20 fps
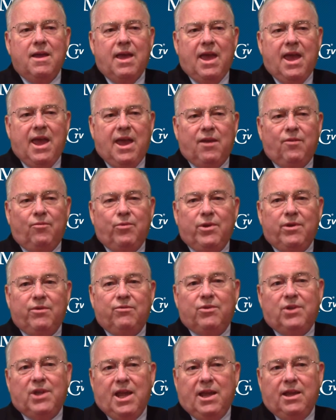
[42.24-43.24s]
And
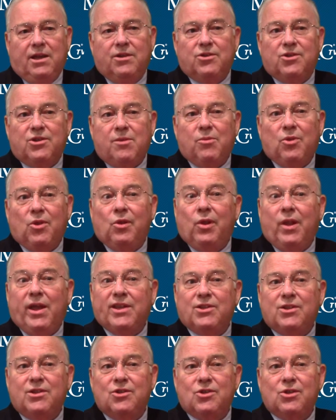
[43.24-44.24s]
we've taken some of the
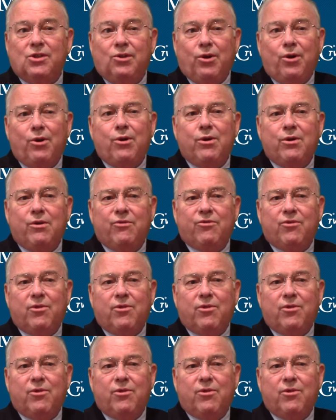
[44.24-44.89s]
lessons learned